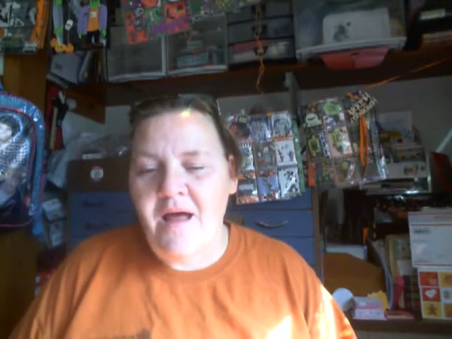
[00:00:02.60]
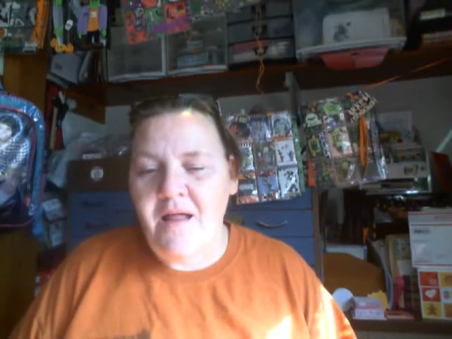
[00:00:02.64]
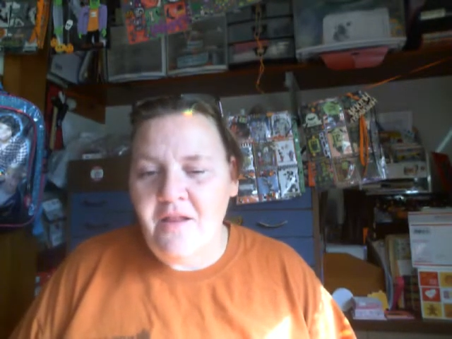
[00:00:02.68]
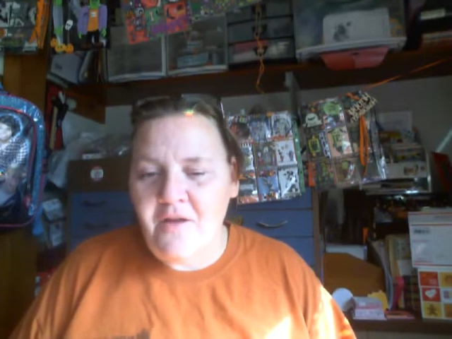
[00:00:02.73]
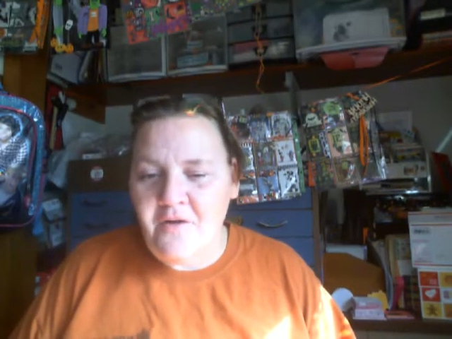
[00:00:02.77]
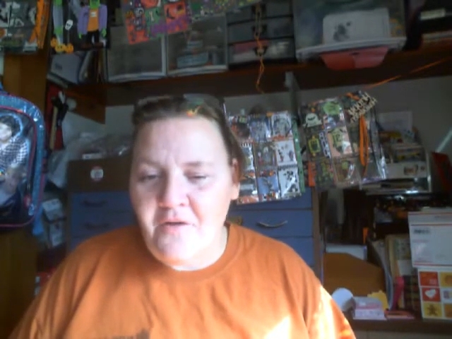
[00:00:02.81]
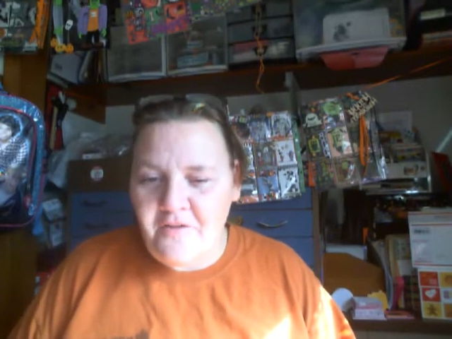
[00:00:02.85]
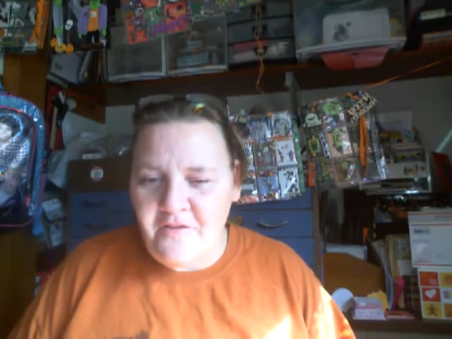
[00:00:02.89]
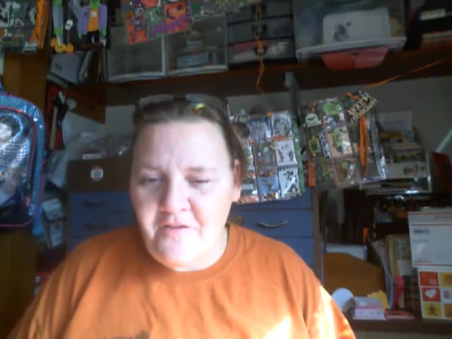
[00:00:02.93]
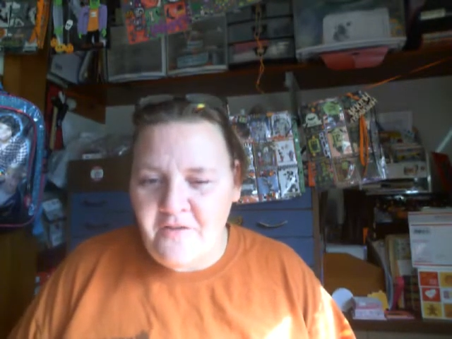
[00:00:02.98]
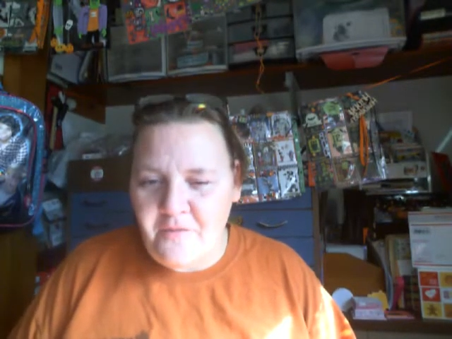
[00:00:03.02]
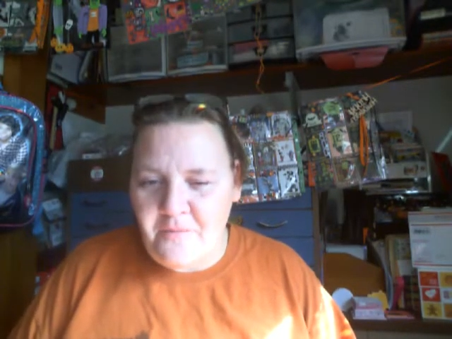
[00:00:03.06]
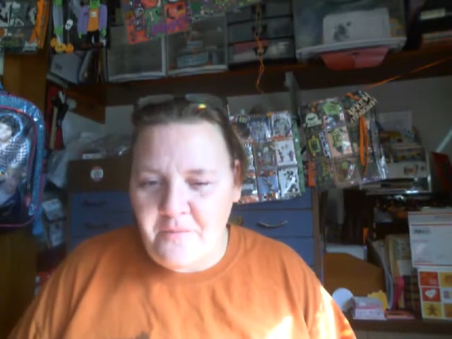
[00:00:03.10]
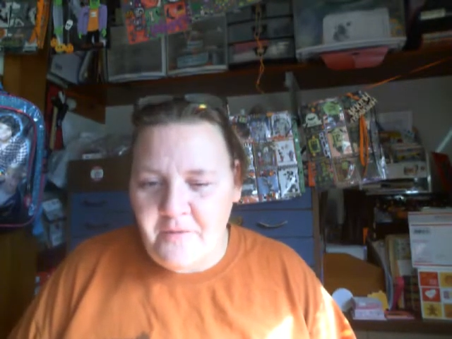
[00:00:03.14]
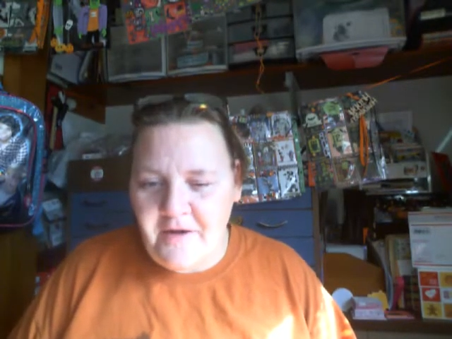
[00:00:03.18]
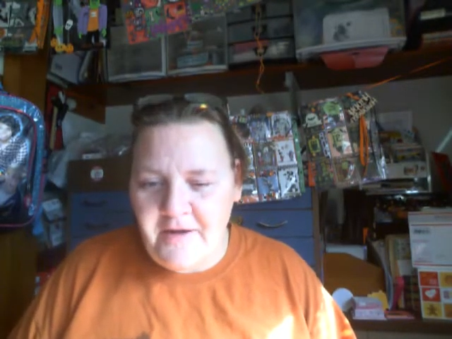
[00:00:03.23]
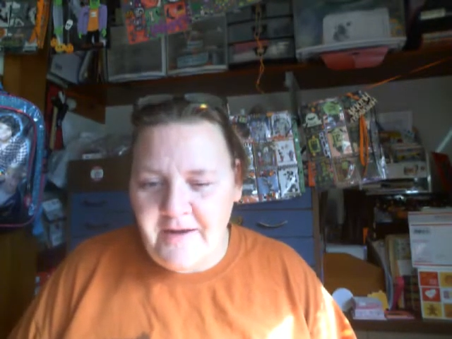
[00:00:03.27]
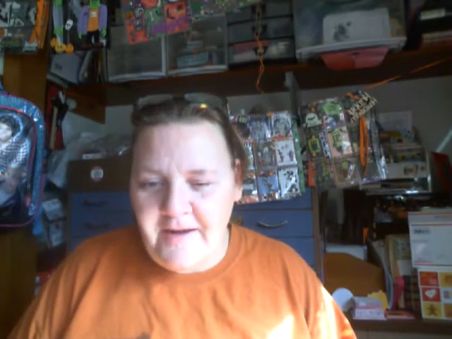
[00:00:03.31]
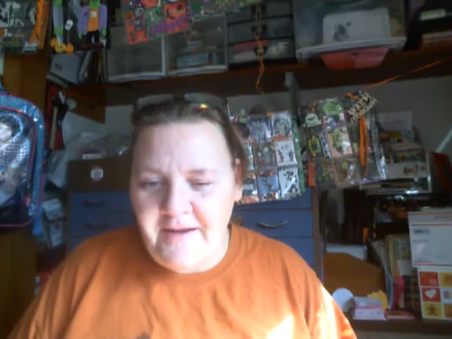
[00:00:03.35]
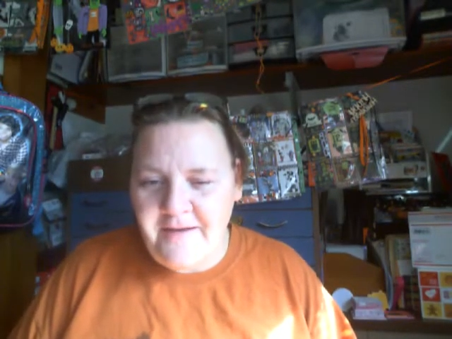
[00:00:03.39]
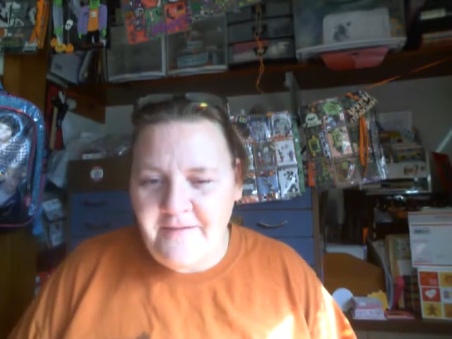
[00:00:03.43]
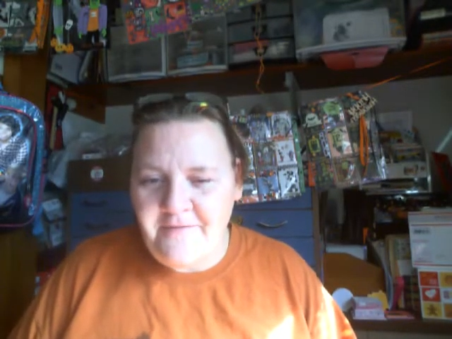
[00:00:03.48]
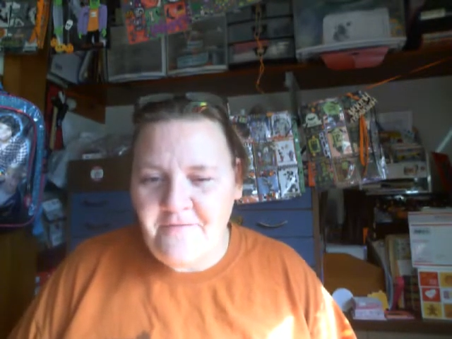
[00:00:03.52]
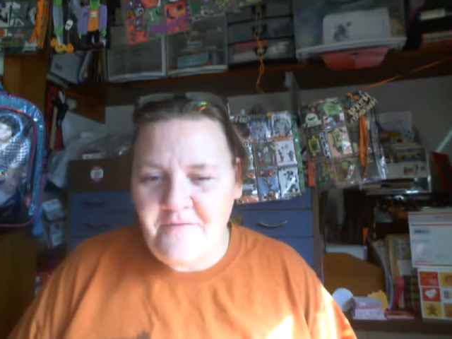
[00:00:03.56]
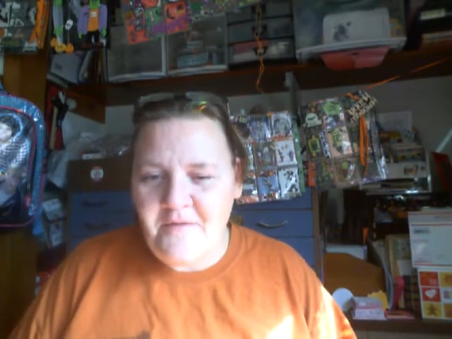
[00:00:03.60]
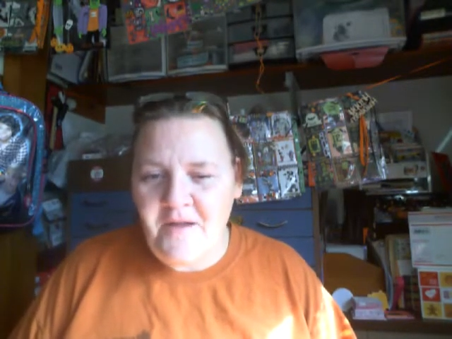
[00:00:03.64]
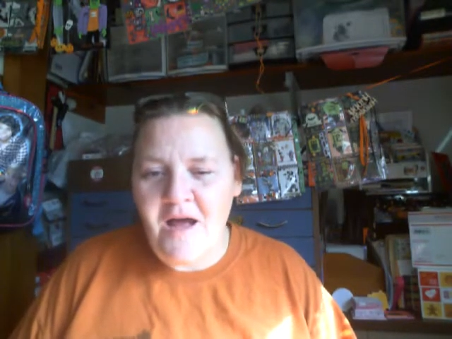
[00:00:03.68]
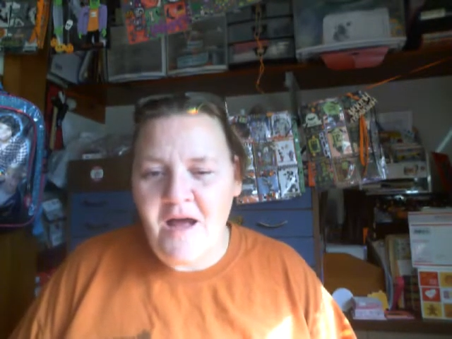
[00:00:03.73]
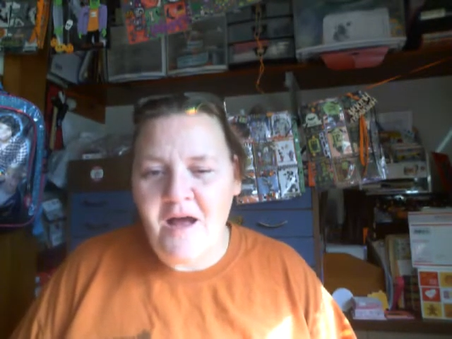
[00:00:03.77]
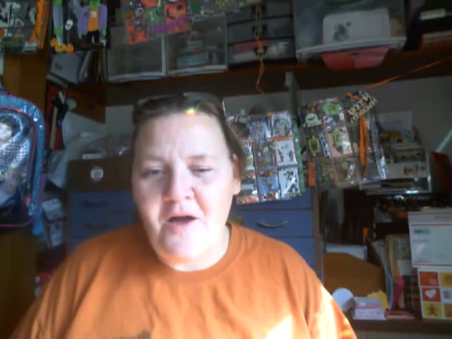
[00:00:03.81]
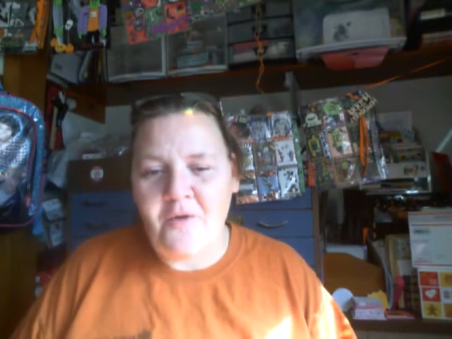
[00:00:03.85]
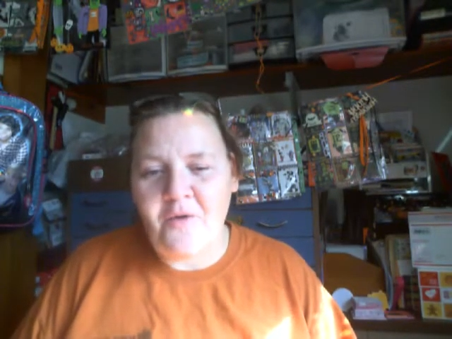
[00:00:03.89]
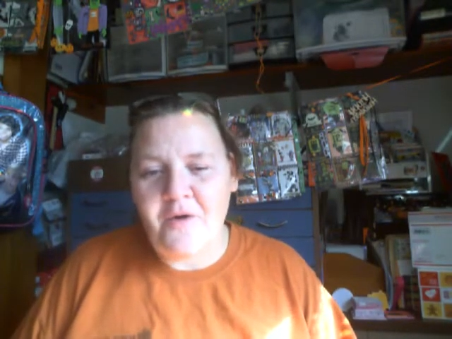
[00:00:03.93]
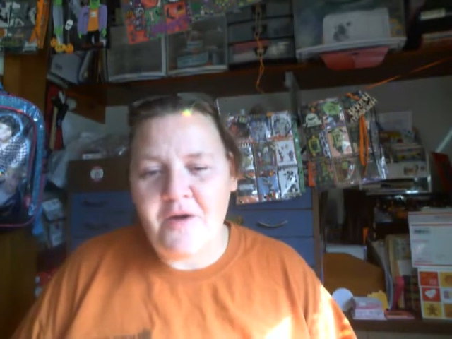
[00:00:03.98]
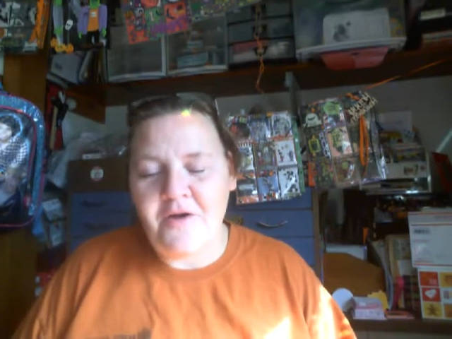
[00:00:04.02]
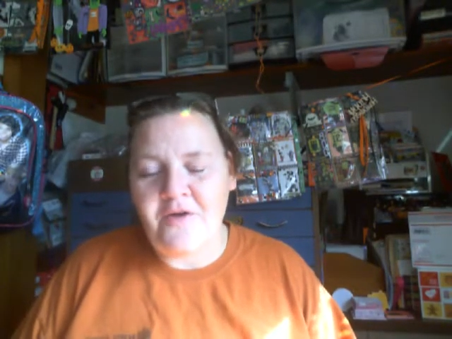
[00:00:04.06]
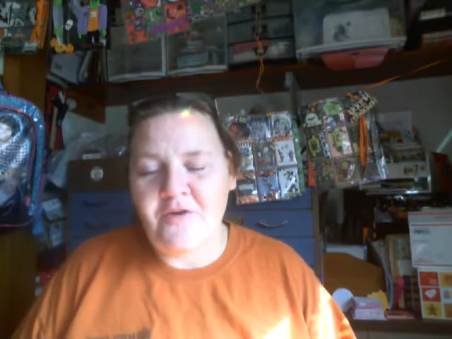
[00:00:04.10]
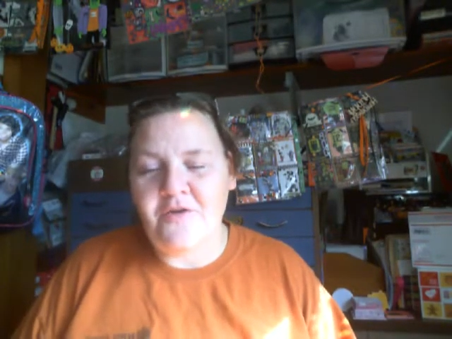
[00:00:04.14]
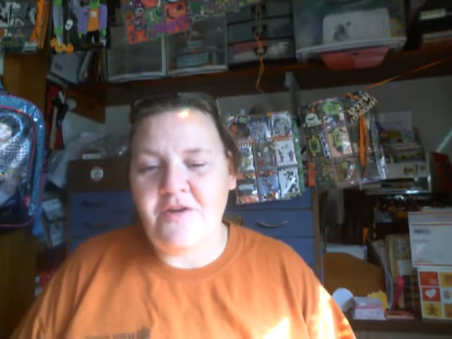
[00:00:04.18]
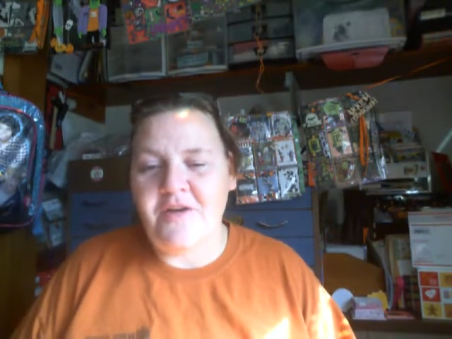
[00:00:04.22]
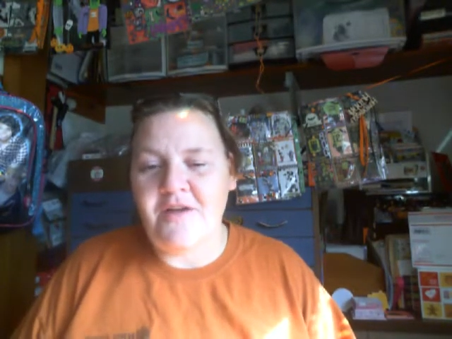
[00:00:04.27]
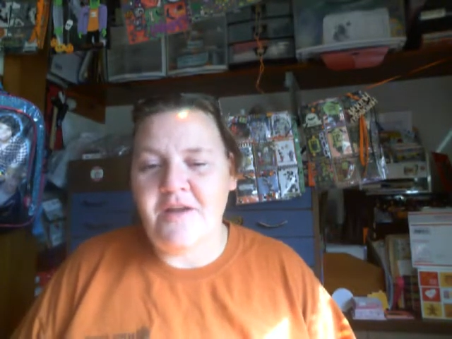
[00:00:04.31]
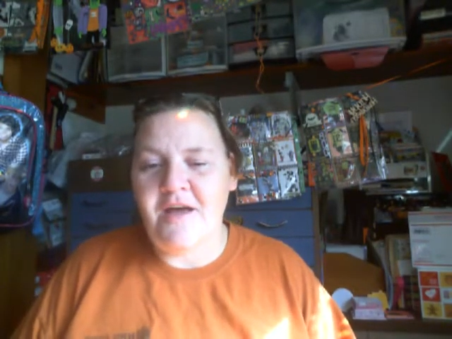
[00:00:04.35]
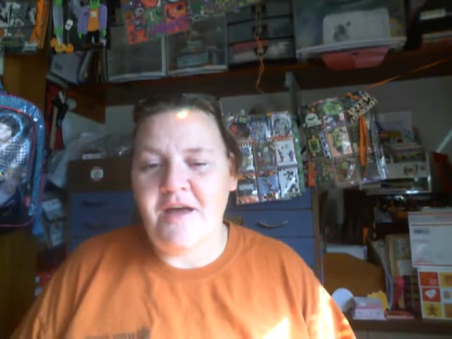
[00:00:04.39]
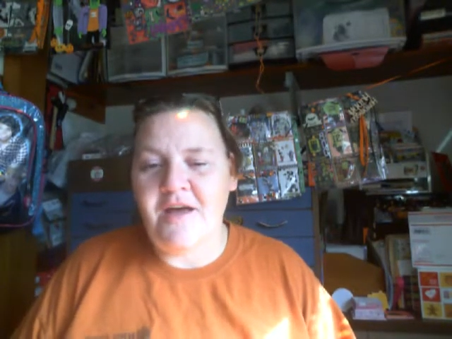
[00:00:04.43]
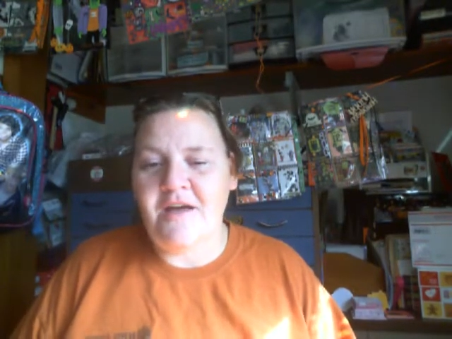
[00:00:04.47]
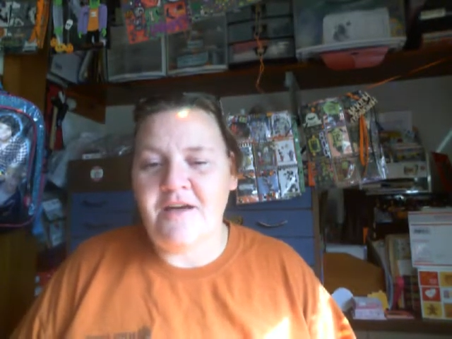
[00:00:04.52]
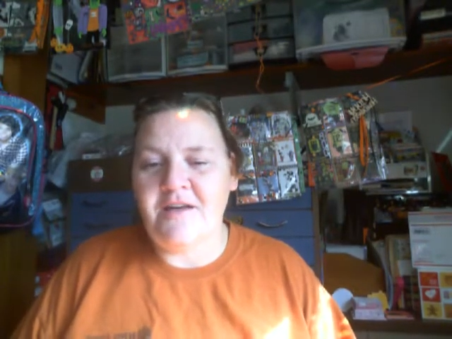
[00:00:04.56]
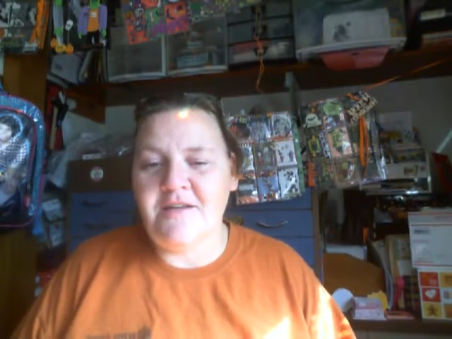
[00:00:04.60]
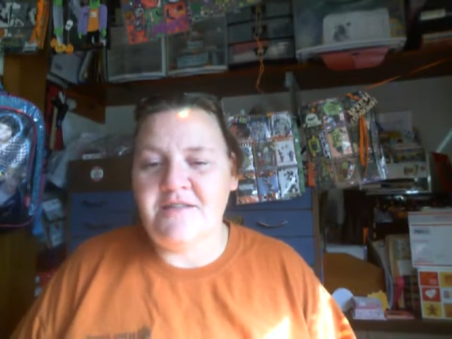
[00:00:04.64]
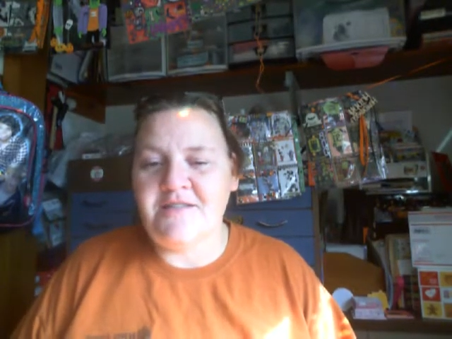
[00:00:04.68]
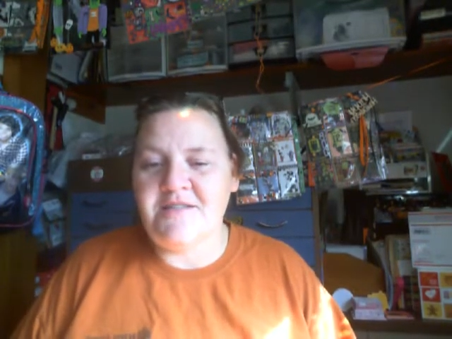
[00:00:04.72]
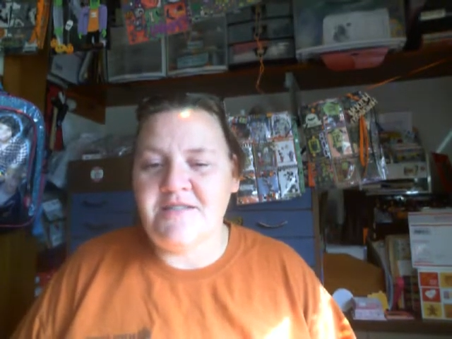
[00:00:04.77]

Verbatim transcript: Hello, everybody. How are you today?